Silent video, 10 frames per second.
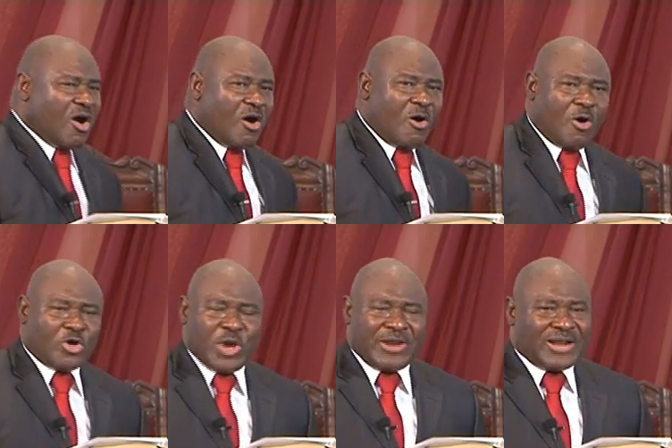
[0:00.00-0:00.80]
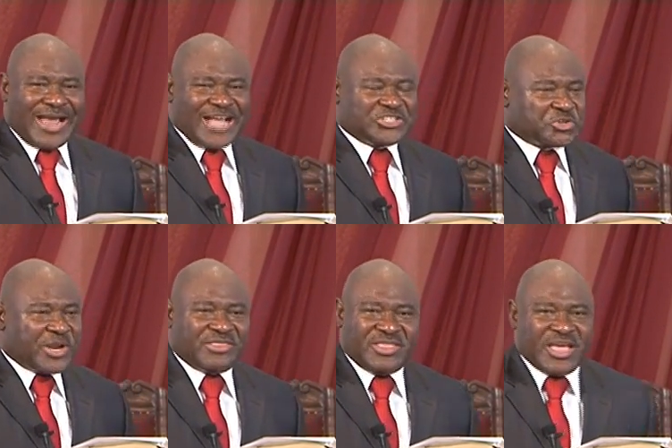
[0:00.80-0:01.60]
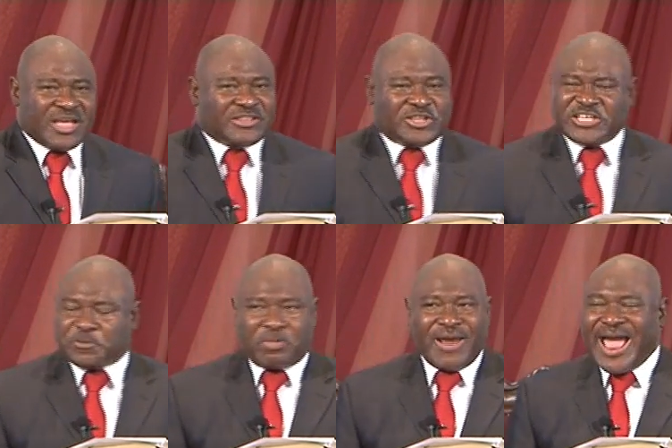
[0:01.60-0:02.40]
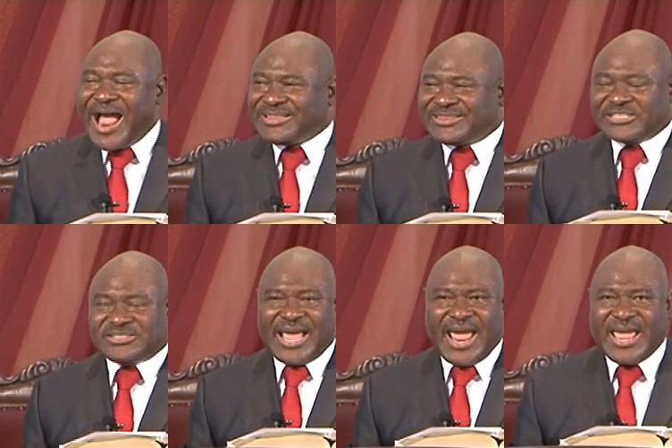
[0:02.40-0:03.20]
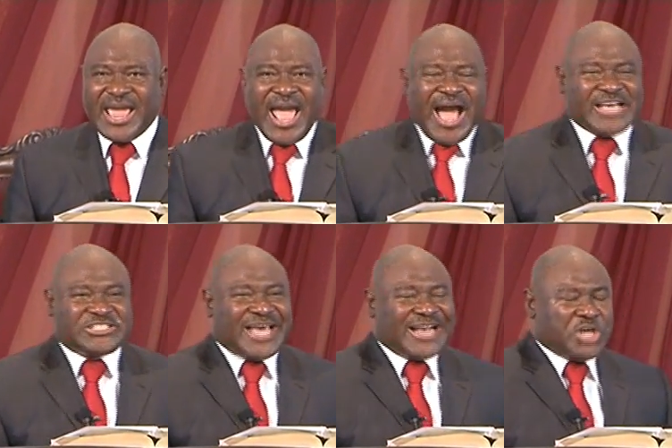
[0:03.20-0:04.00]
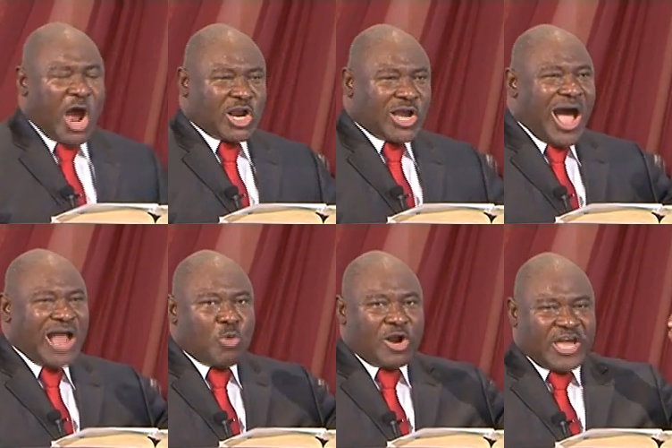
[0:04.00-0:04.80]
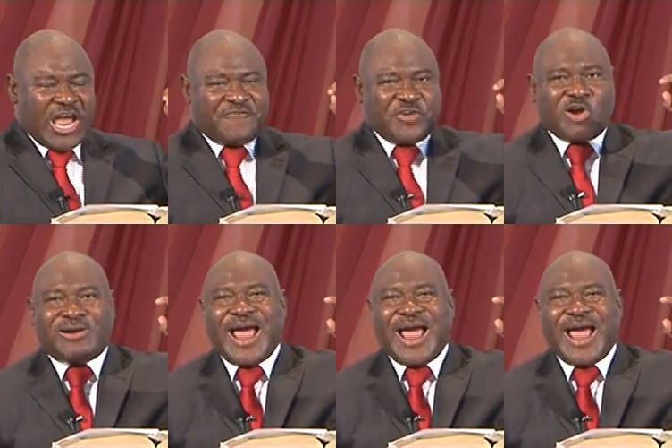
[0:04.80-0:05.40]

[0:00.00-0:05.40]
Oh, you are not answering this prayer this day. I said your God will give you